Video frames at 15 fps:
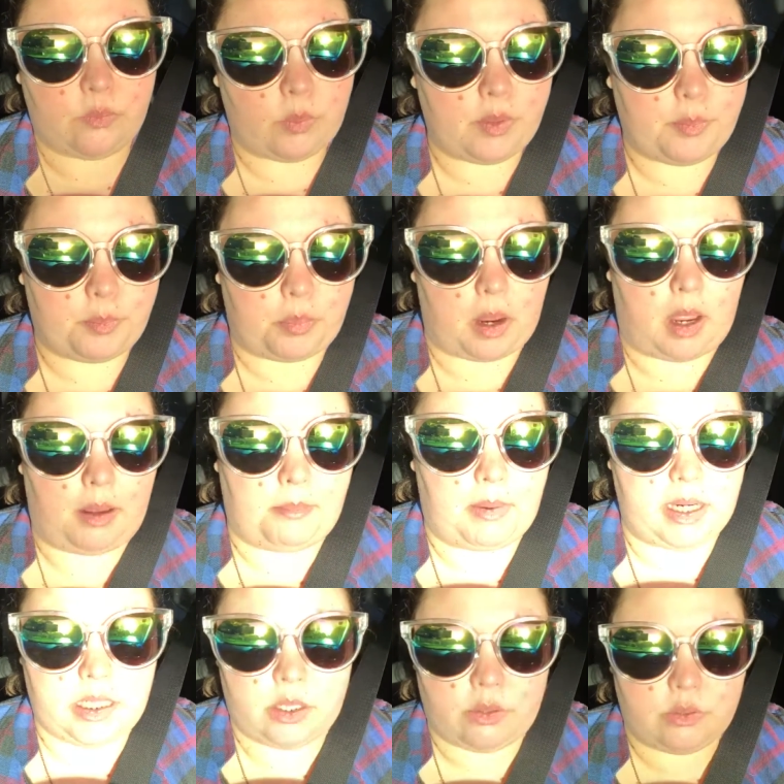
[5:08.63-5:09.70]
with
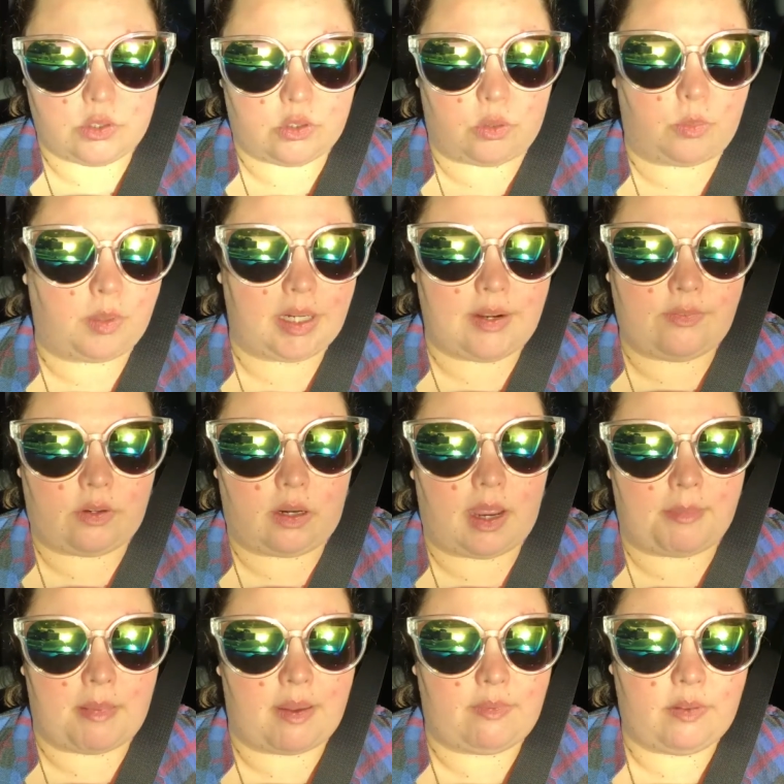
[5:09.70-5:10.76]
my toast or whatever
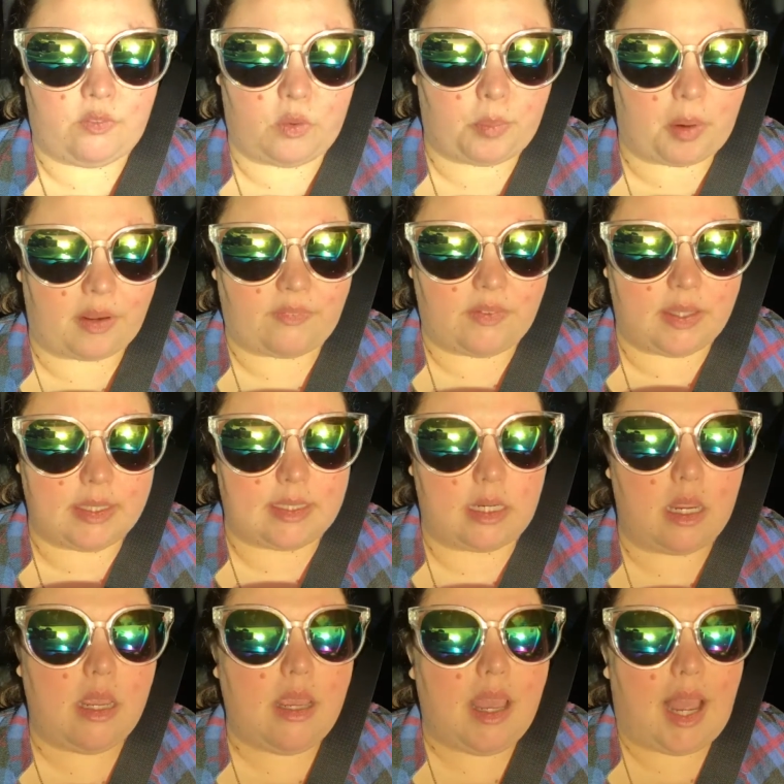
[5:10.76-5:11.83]
I'm having for breakfast.